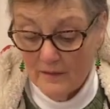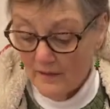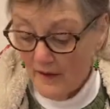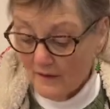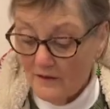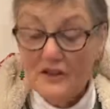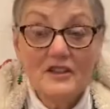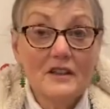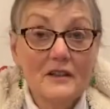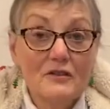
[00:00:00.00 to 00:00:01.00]
that
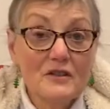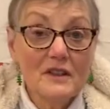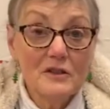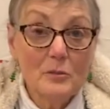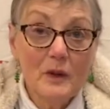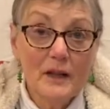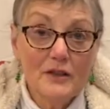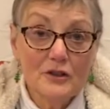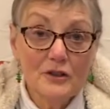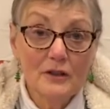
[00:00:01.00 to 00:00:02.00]
just give you such
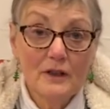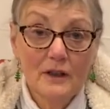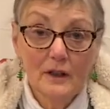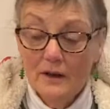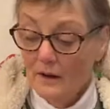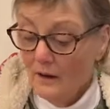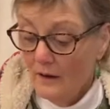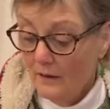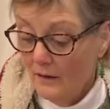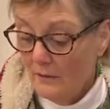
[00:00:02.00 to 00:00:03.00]
pleasure,
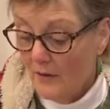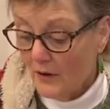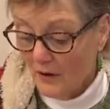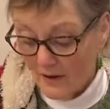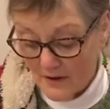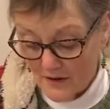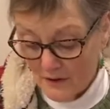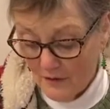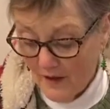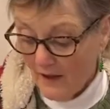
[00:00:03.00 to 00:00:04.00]
because
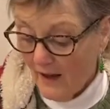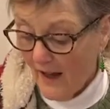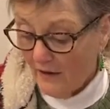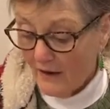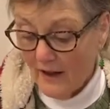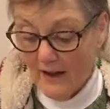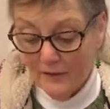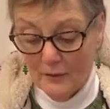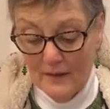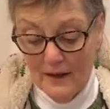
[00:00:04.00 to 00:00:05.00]
you think, how could I
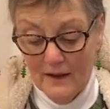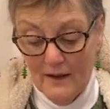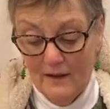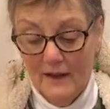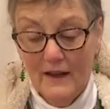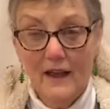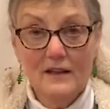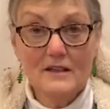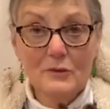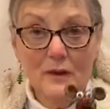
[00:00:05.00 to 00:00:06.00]
ever make anything out
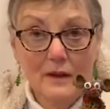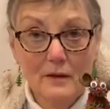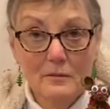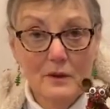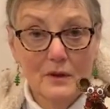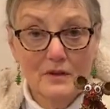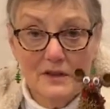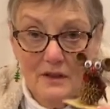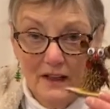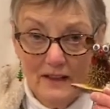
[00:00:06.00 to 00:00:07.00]
of sweet gum balls
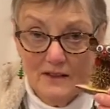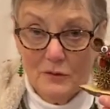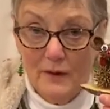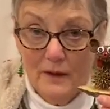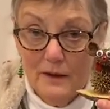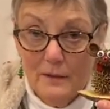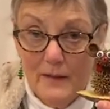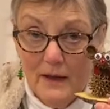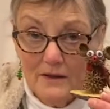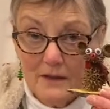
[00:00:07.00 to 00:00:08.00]
like a sweet little
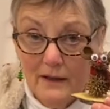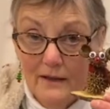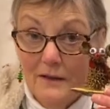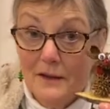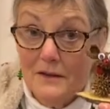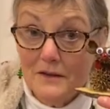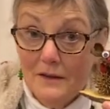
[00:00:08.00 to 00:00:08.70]
mouse like this?